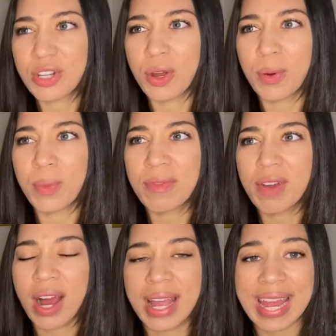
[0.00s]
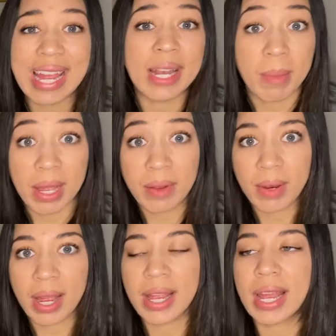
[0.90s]
we've got anime,
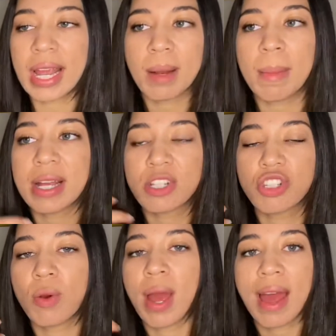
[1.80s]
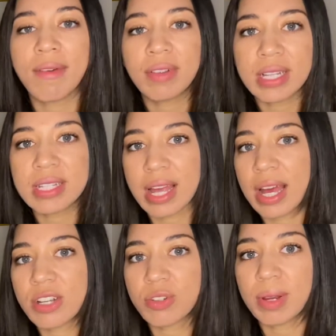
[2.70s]
right? Anime is so heavily
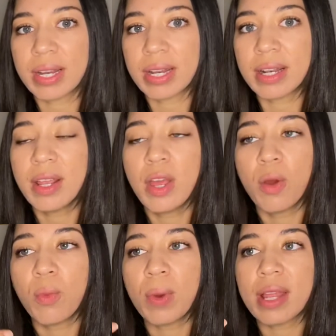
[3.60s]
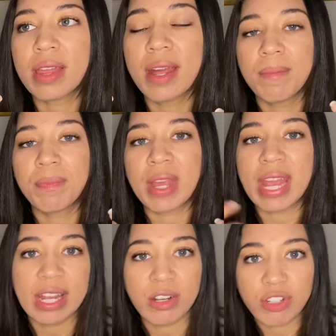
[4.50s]
saturated with
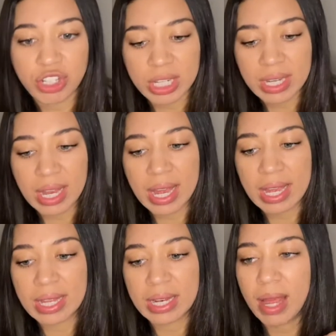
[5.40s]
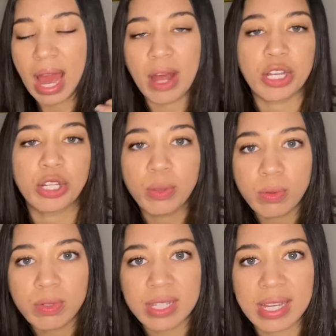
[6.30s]
energy and how to
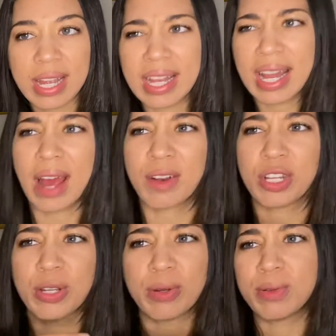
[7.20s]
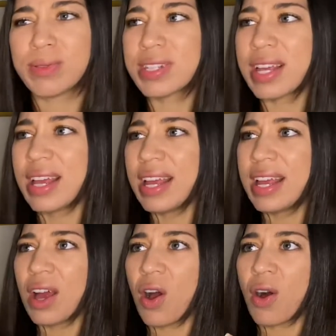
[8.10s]
use it and how to use
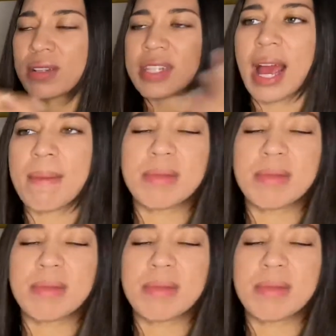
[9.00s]
all types